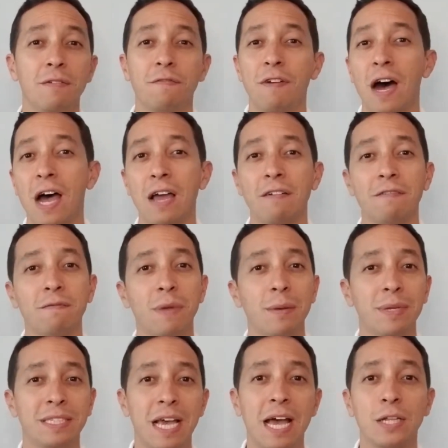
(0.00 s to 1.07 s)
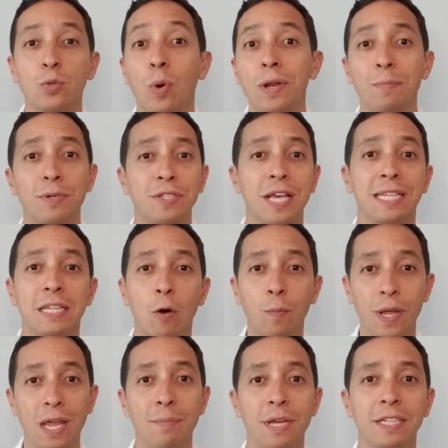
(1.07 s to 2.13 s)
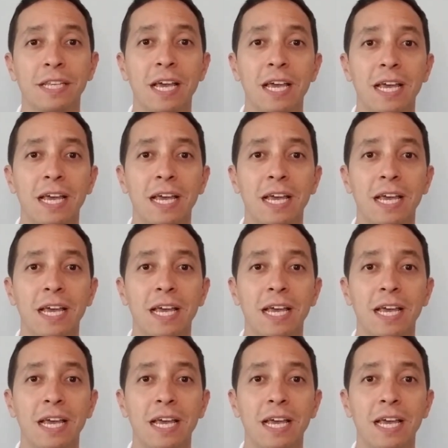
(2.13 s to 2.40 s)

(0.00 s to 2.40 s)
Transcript: 5, maybe 10, 20% down payment,